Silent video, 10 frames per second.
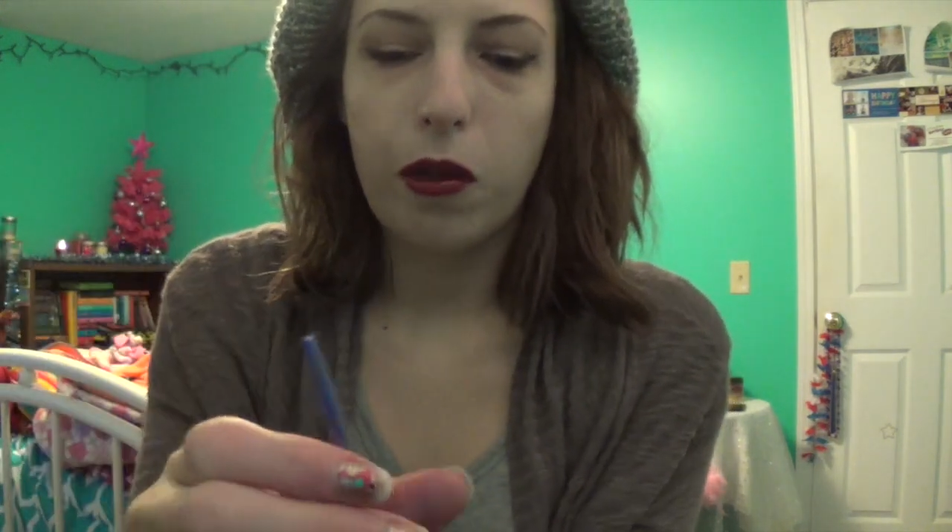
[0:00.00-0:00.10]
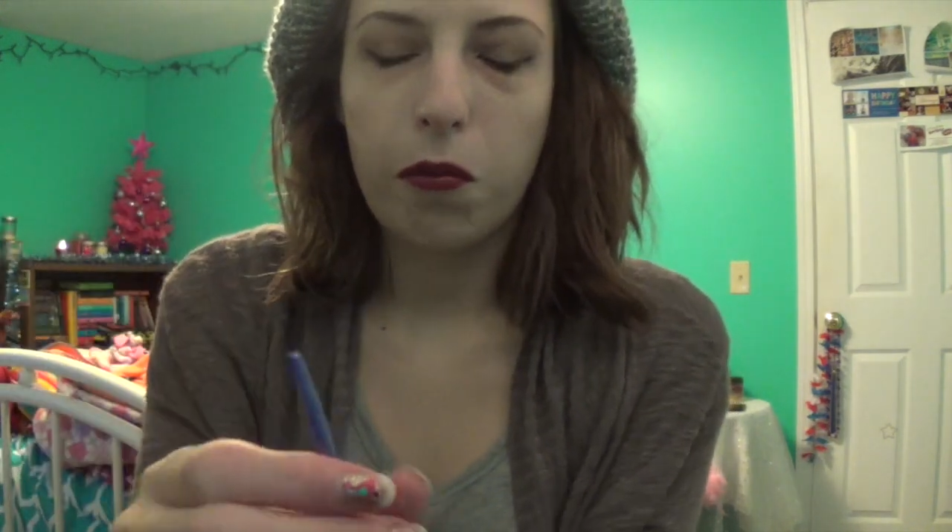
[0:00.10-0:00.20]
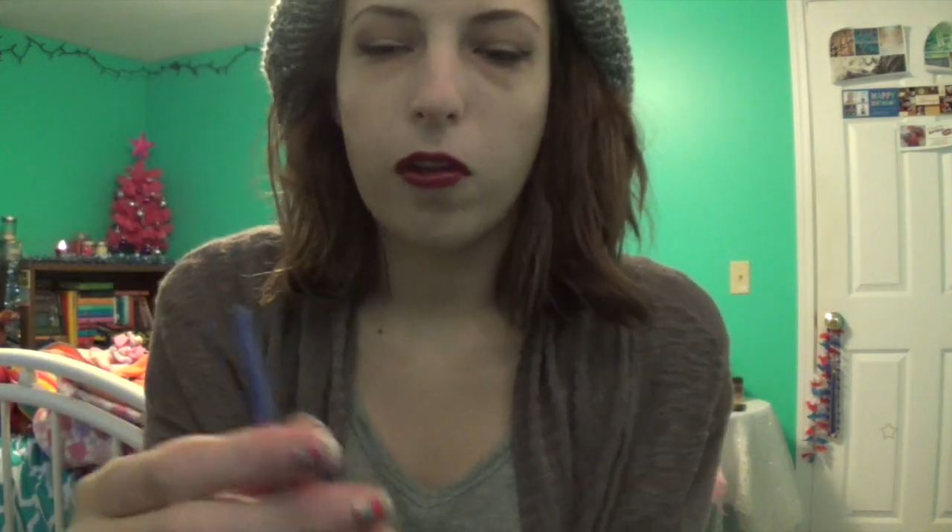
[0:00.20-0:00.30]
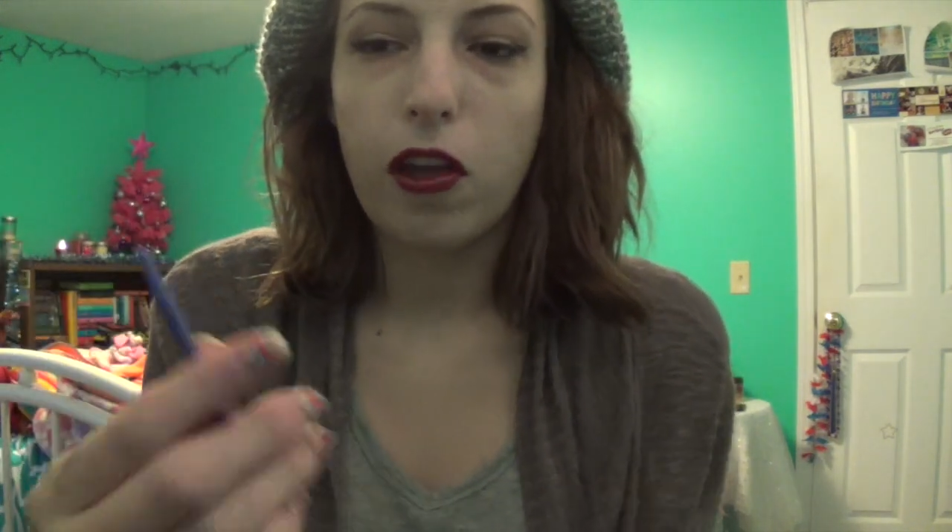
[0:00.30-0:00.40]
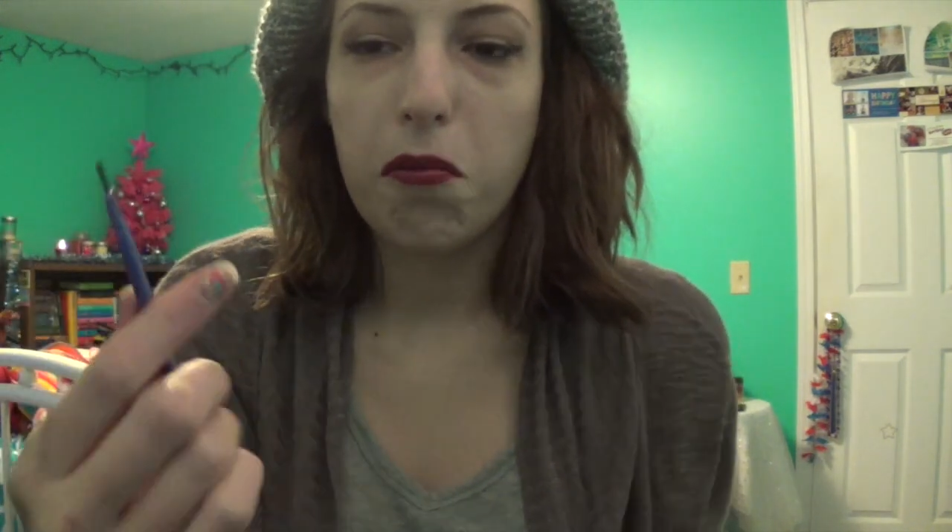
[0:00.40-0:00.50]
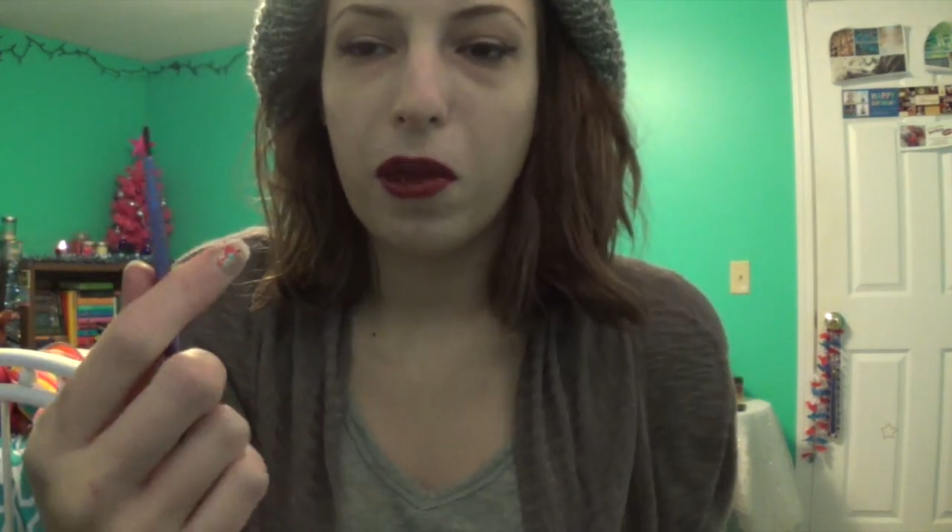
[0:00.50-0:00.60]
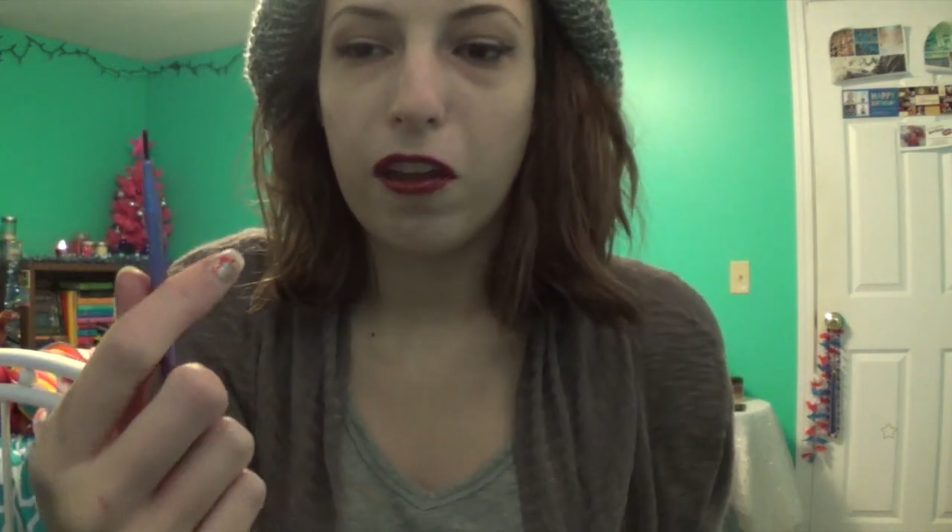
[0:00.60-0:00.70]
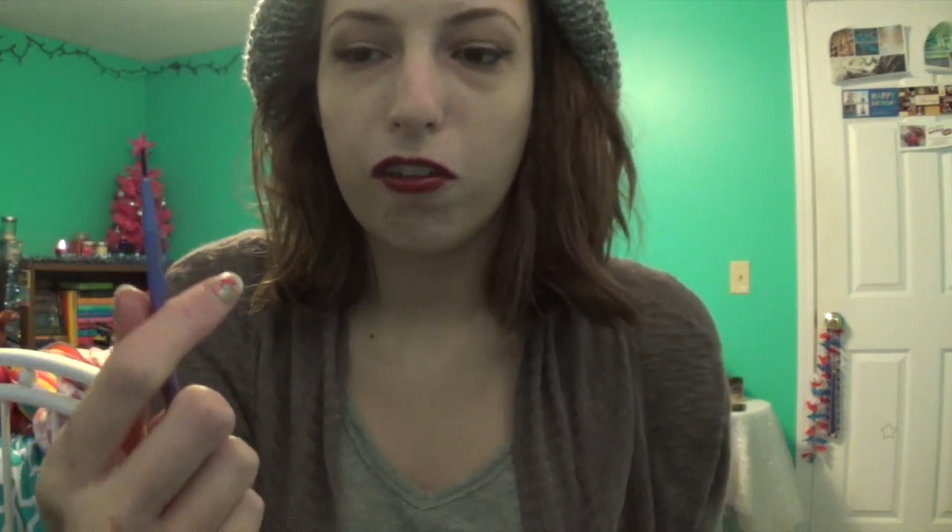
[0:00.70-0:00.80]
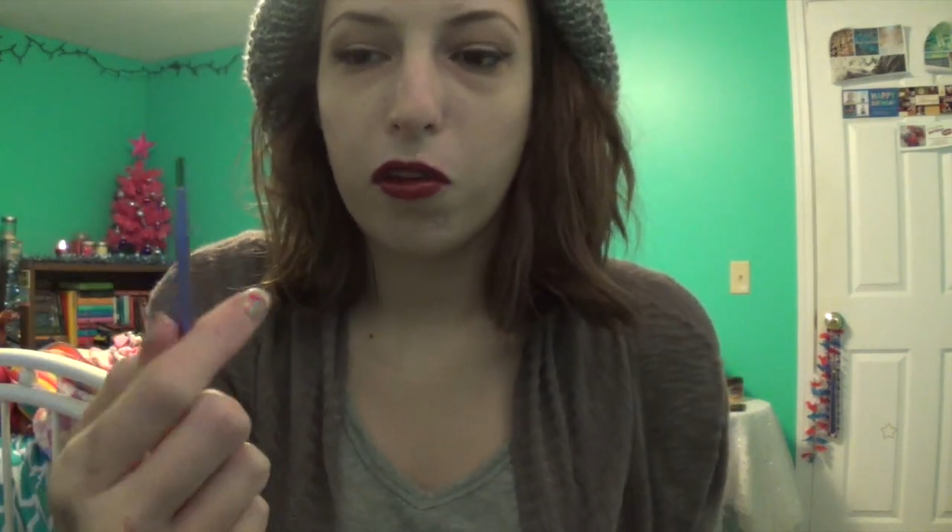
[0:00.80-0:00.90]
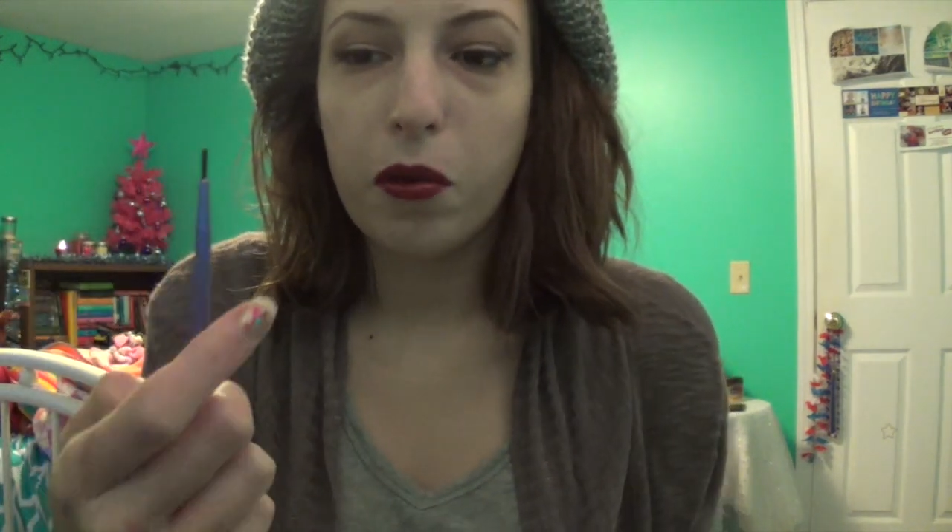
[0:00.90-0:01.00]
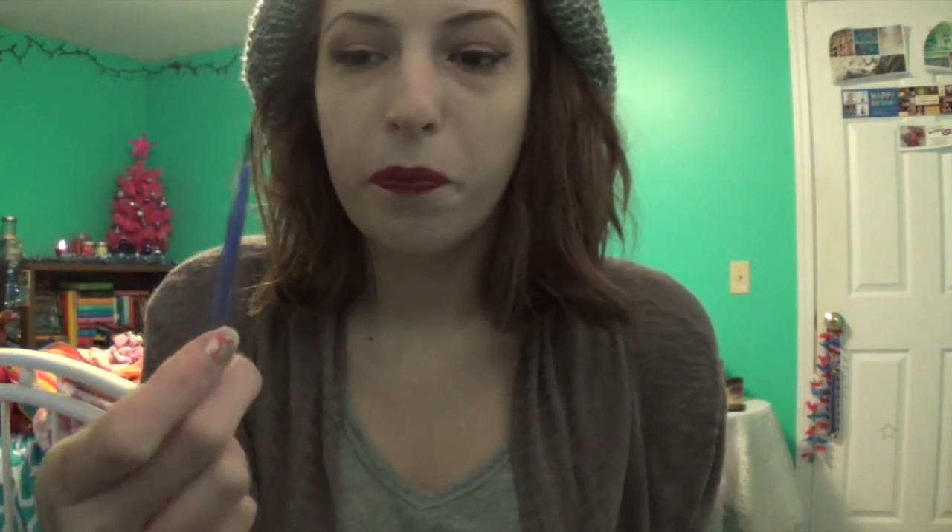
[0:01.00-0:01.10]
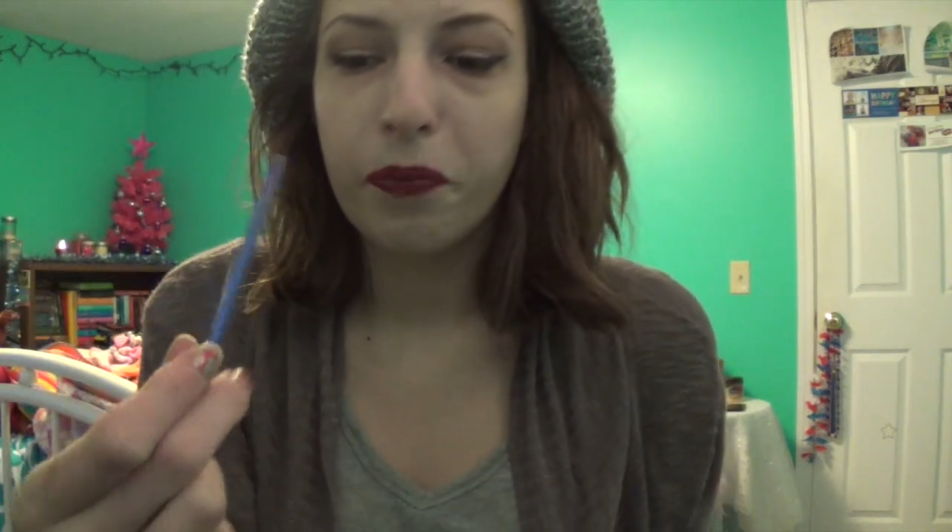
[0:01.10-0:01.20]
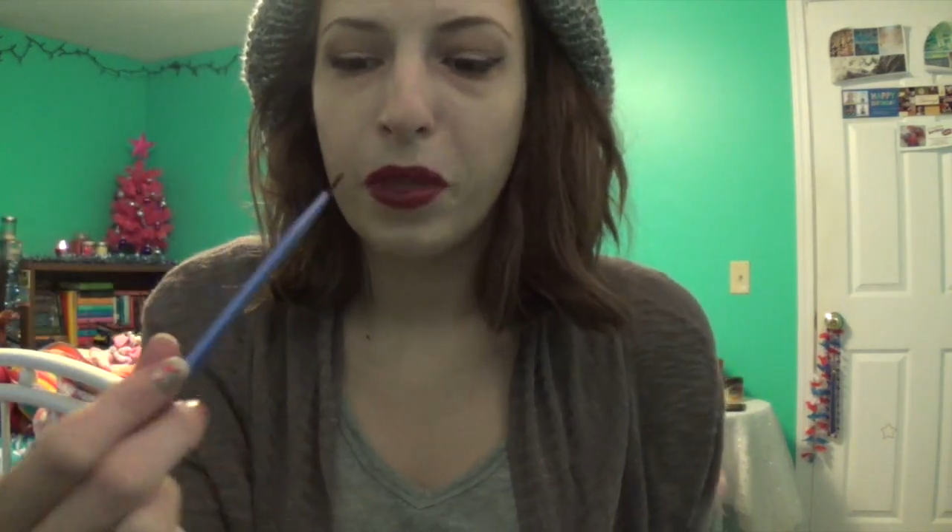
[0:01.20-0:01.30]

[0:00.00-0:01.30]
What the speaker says: a lip pencil.